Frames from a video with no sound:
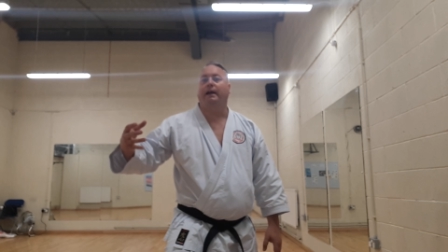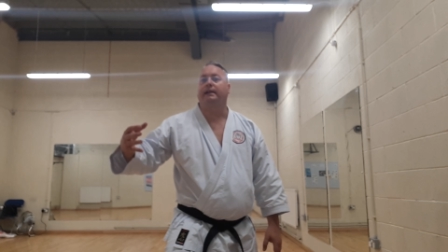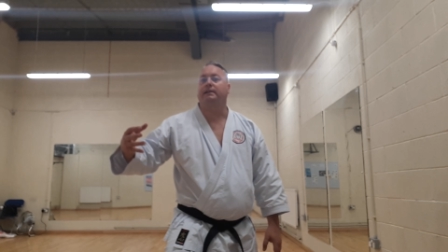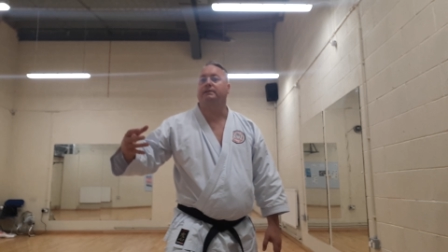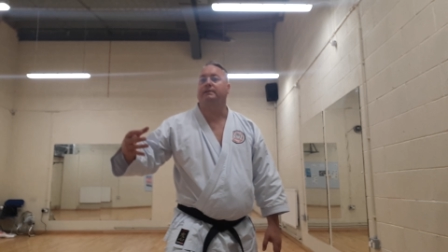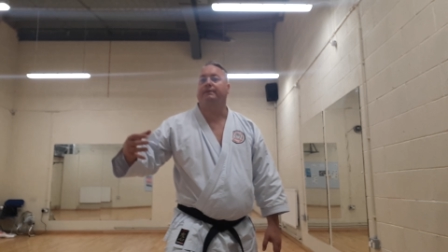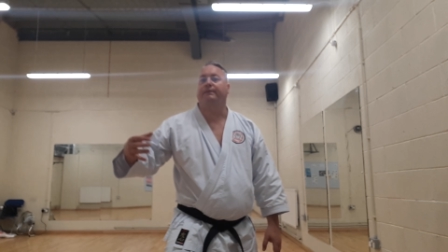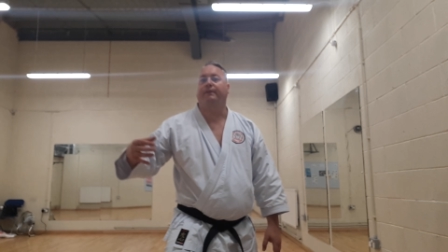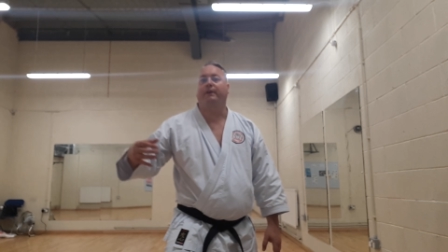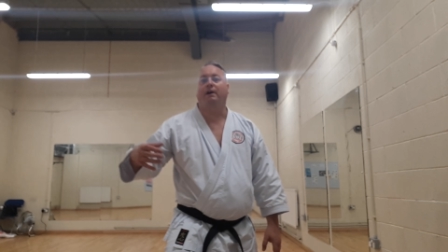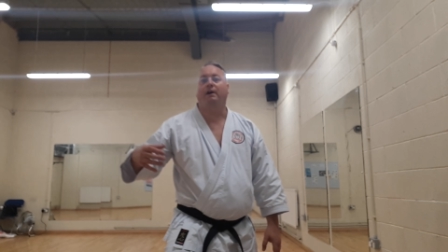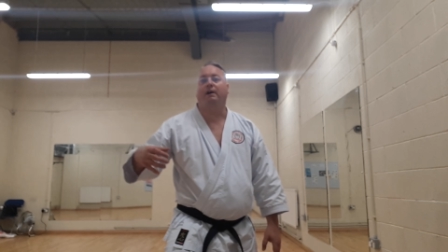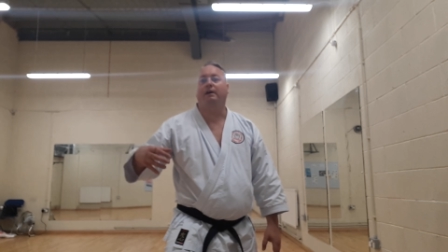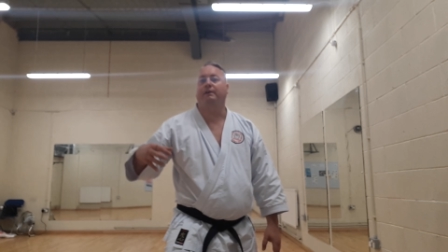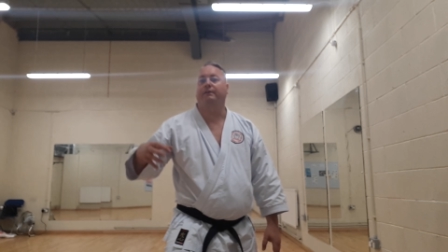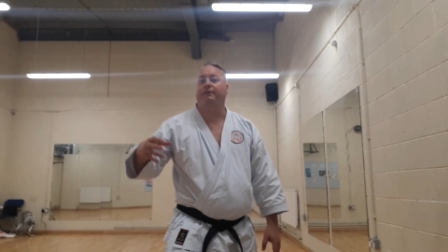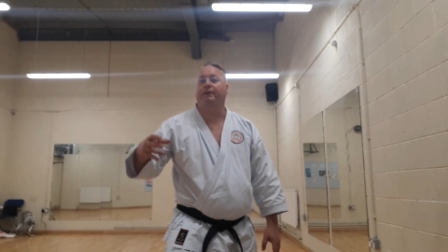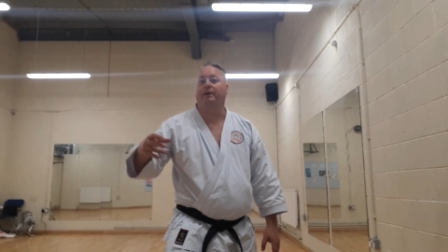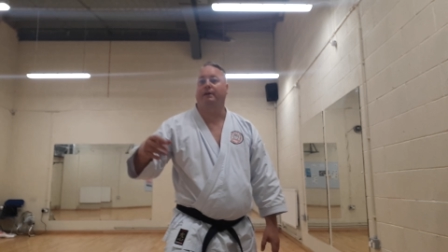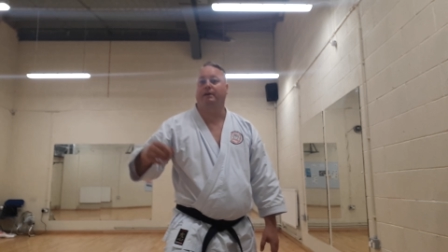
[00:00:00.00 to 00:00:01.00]

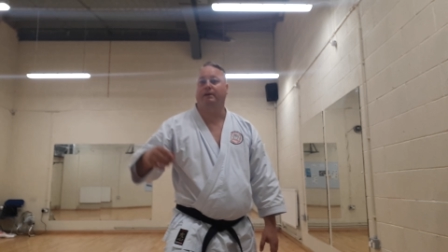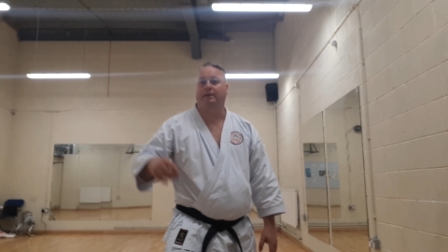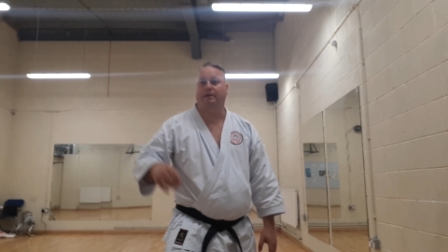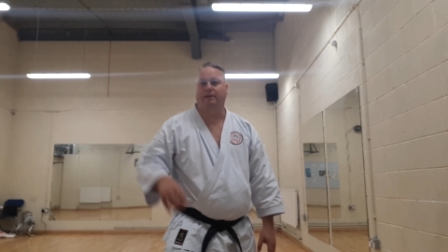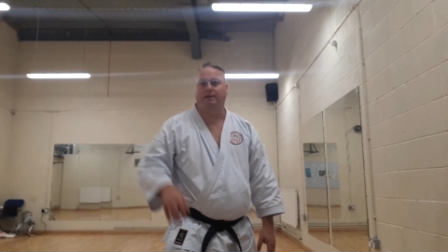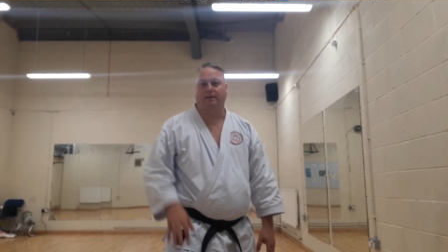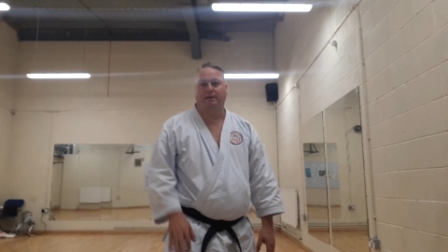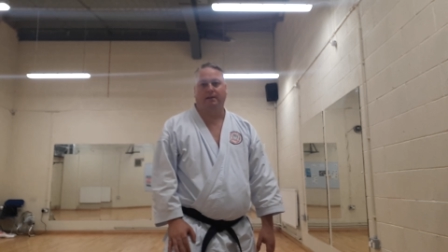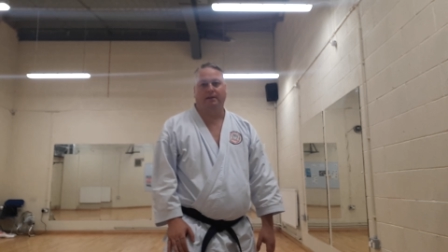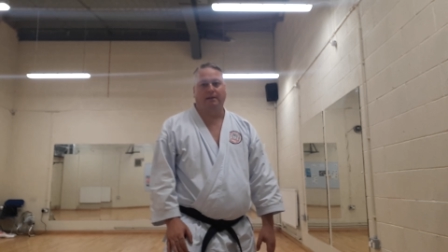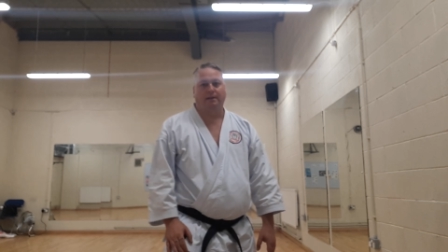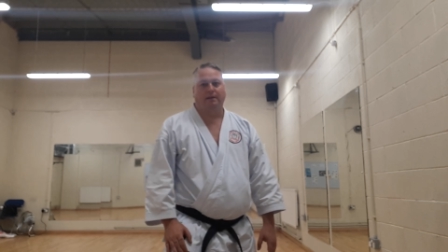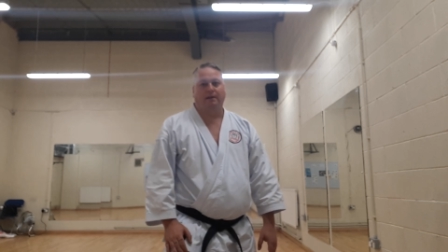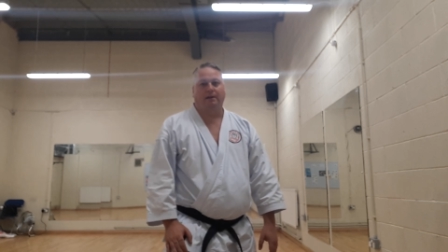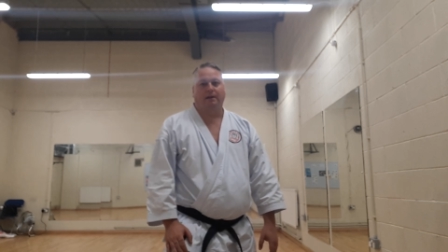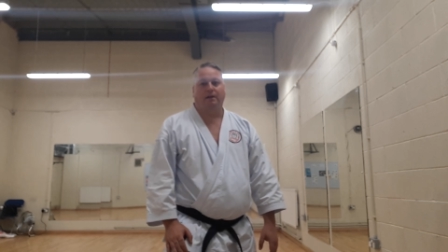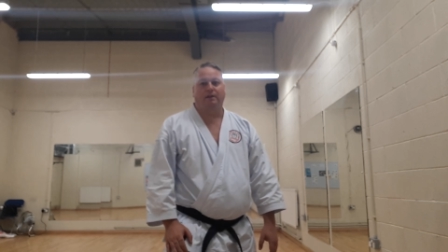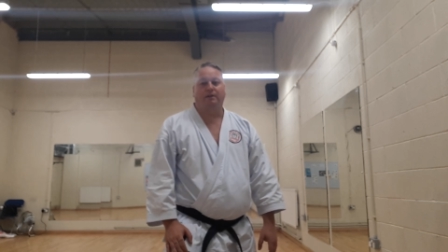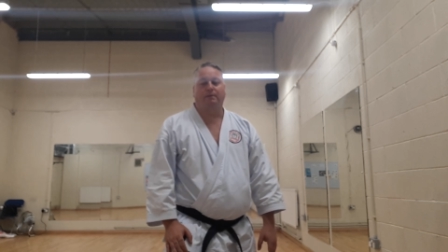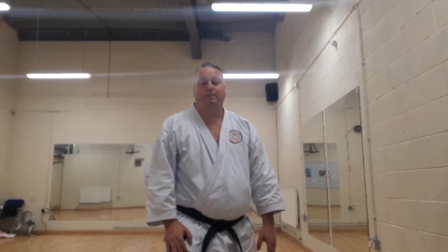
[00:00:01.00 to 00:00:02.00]
85,
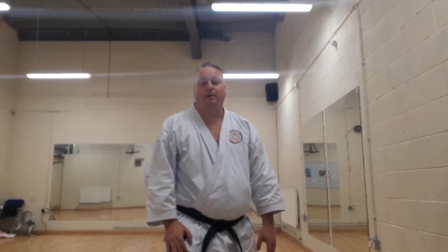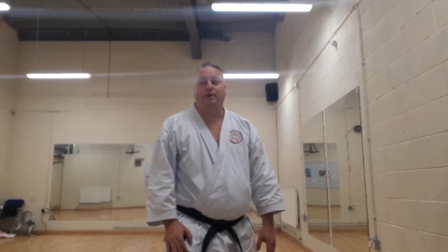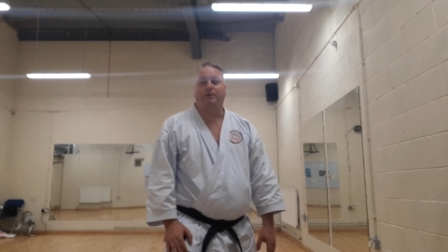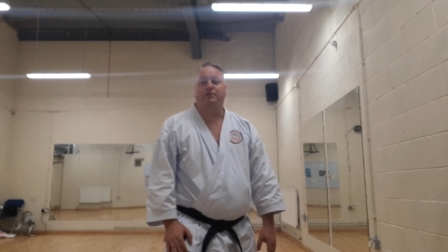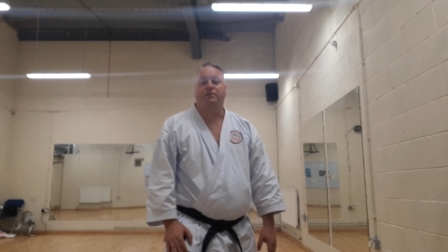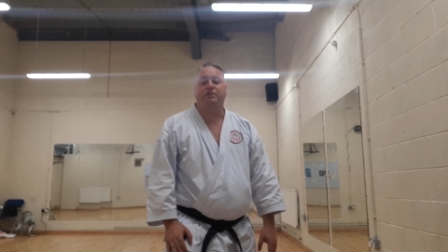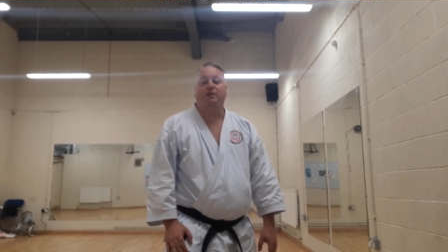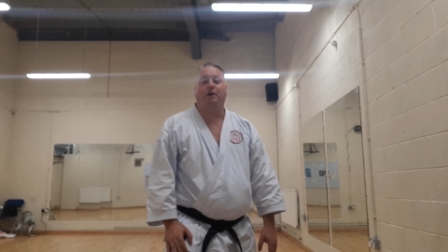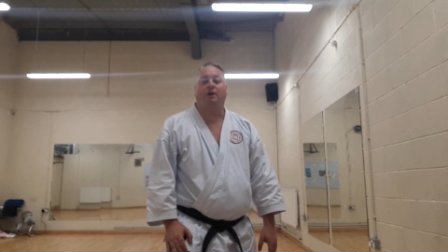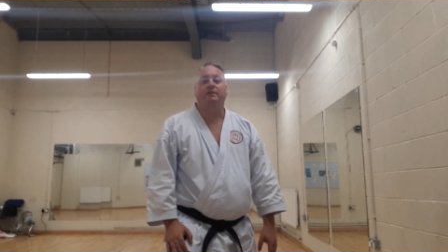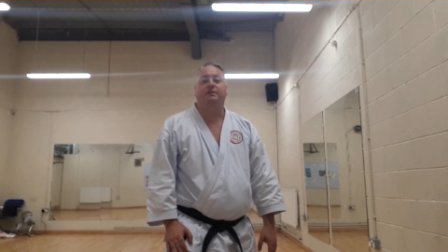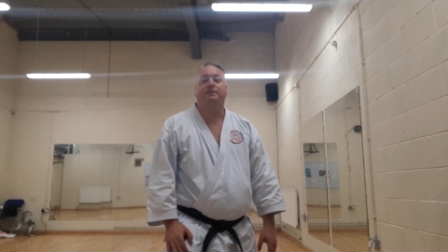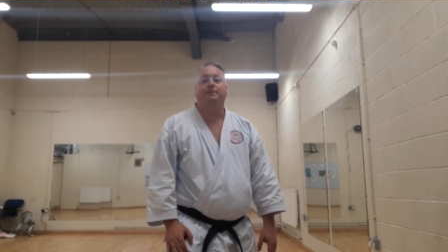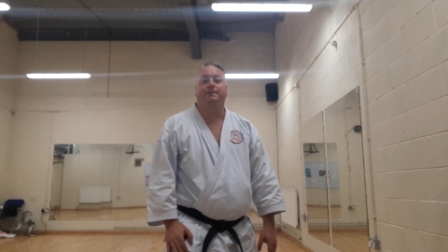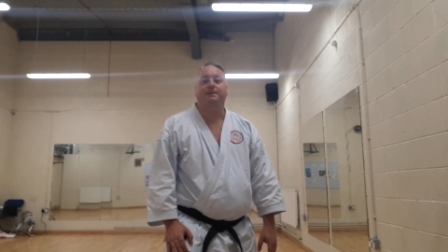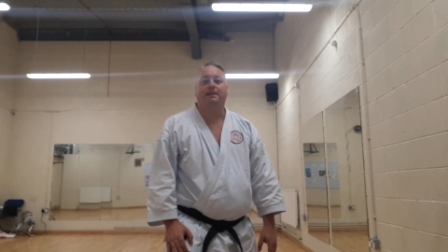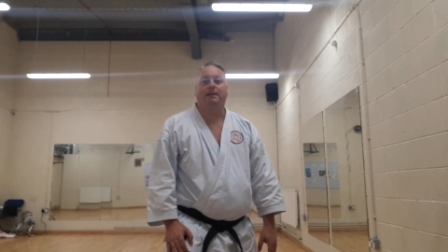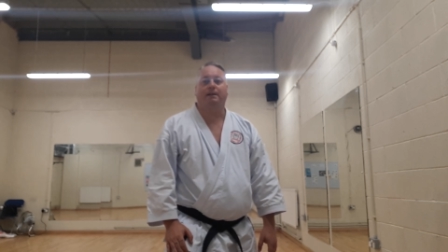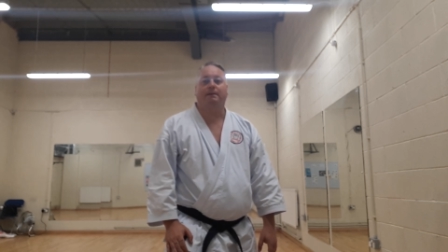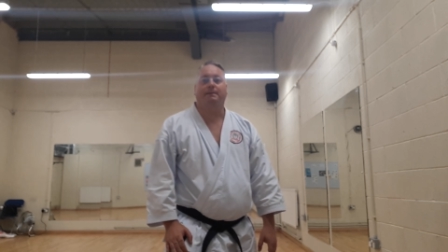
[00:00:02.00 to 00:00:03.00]
at the most
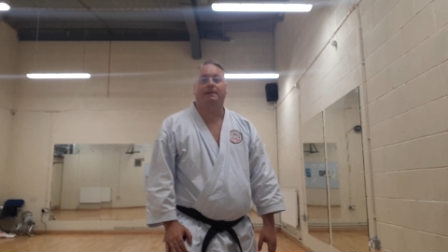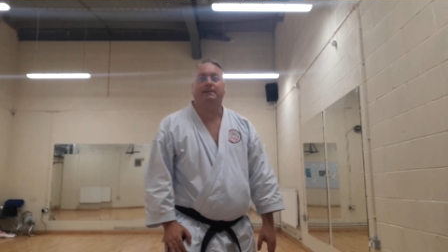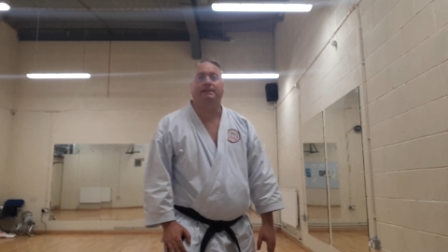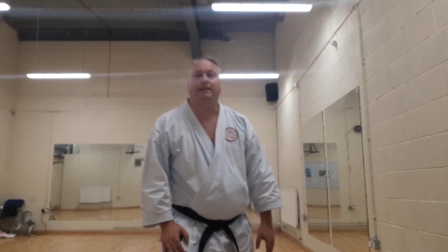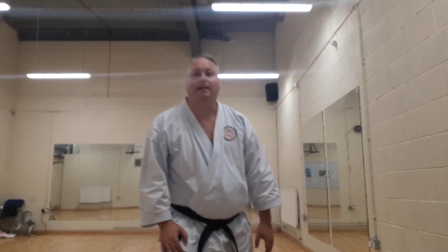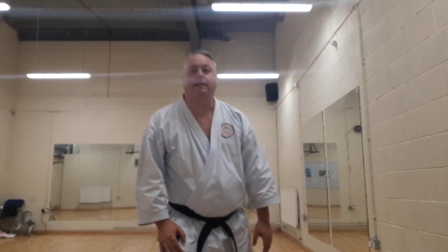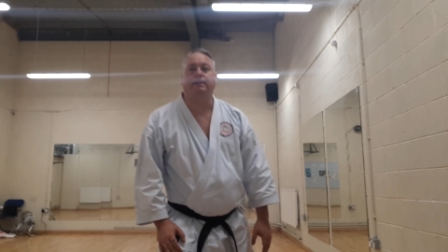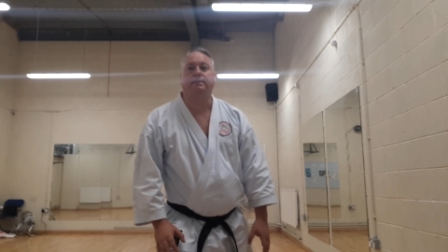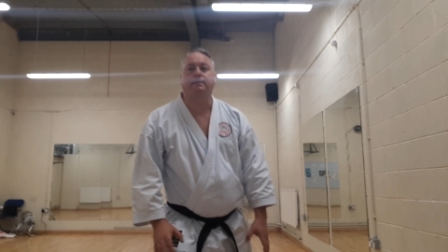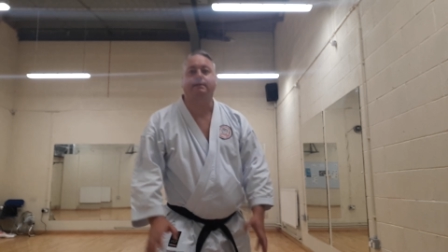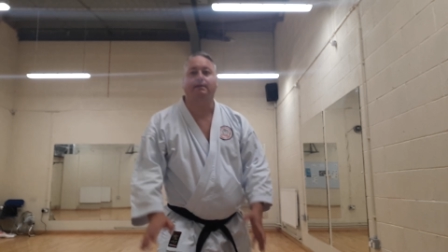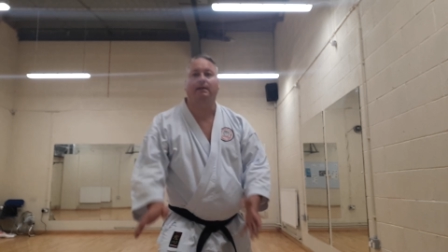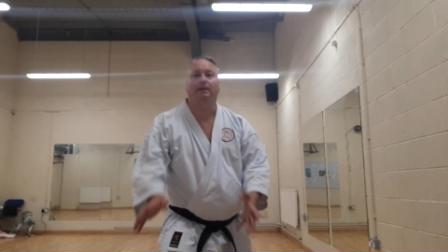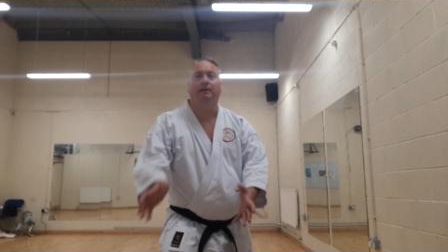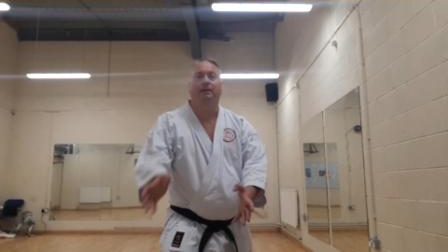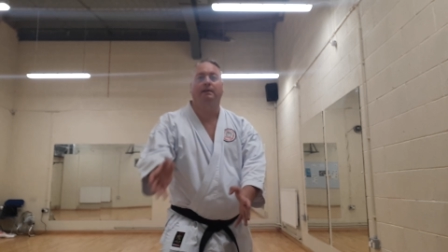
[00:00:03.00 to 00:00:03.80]
90% of my stance.